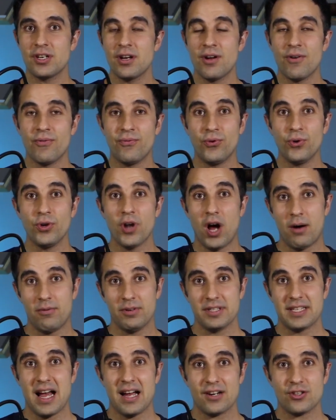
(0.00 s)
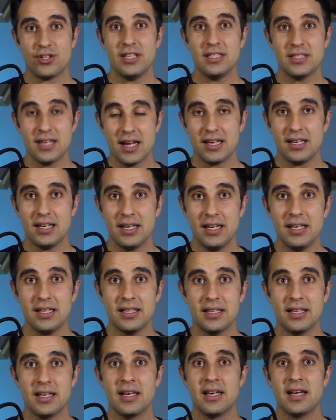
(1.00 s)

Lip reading: food I was actually taking in.